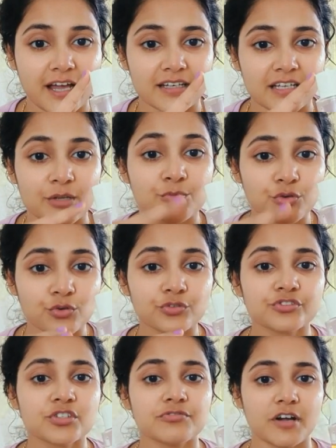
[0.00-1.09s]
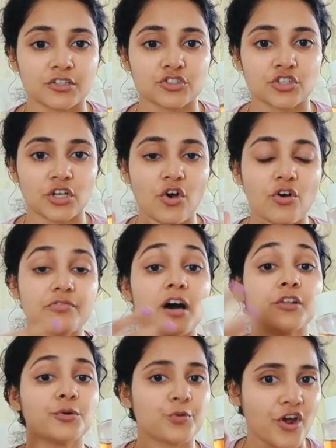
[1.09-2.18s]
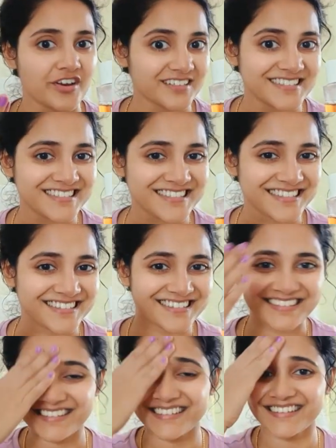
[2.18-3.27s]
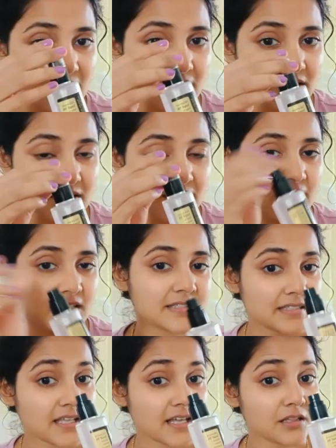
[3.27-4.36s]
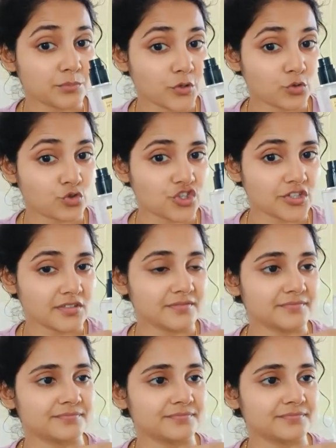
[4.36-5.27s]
that improves the functioning of other products. This is Snail Mucin